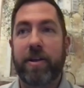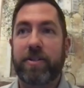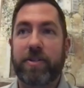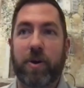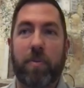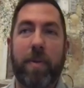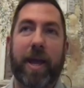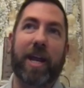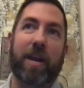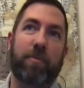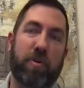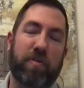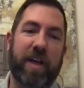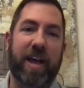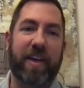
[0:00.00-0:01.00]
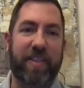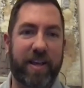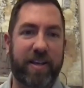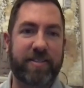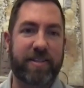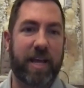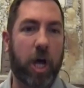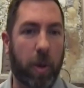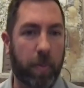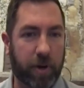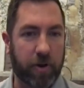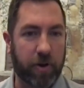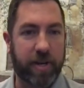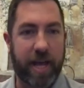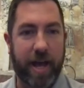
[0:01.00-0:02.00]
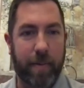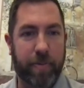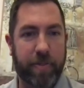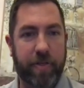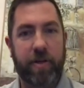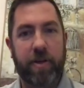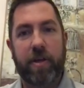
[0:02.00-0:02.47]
So making a move like this to help your depth